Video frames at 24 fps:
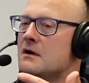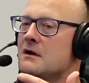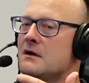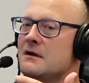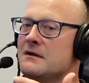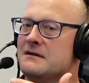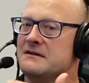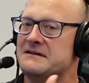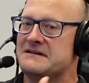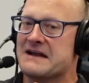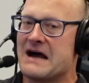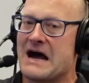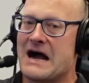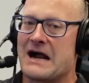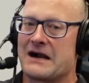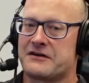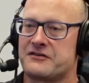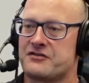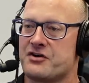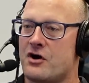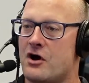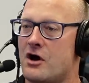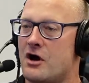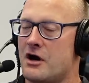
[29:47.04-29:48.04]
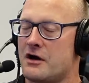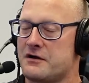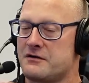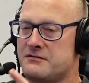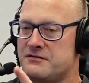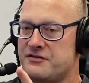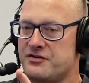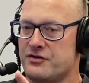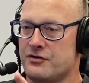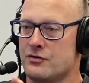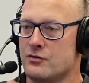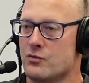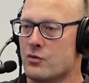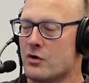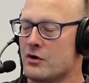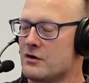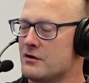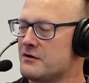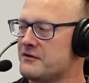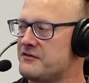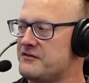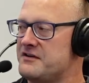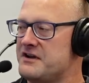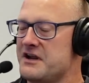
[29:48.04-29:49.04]
Doc Talk, 2
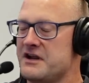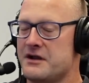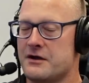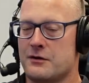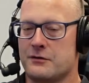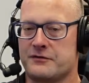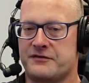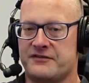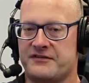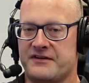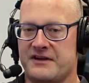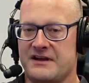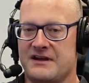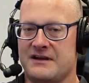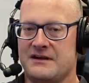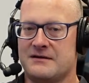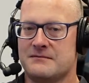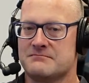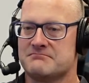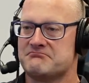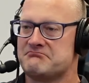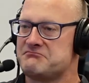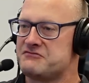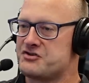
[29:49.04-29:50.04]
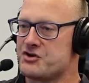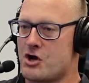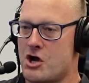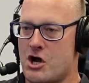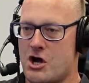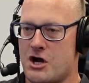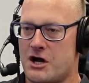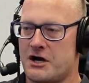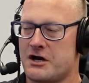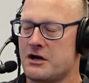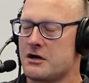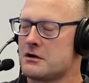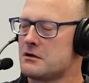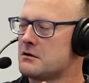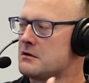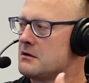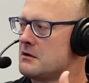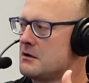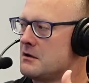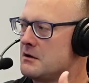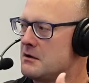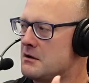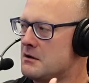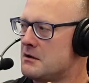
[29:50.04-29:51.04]
words, DOC Talk.
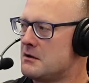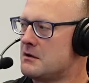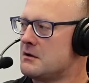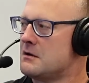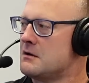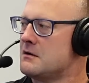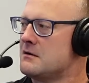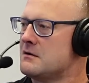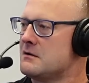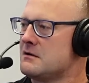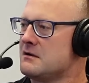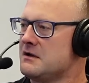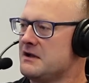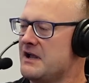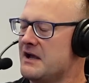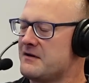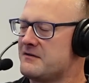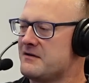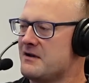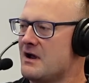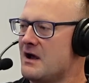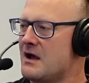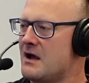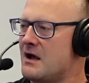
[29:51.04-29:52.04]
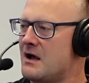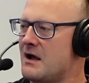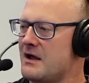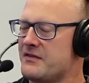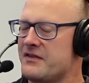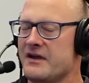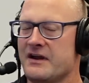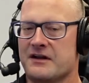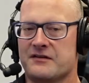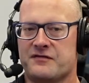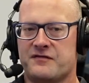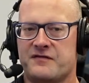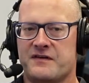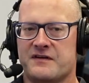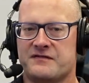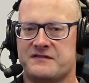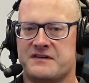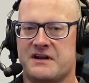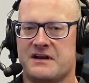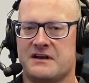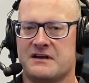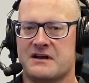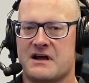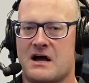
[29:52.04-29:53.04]
Get I think it's
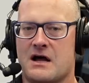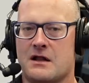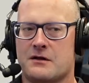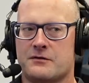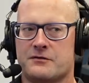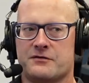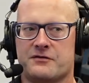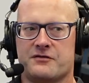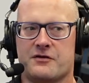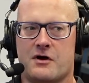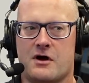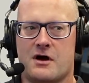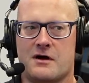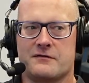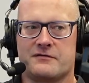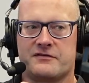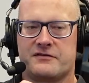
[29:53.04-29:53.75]
$15 off.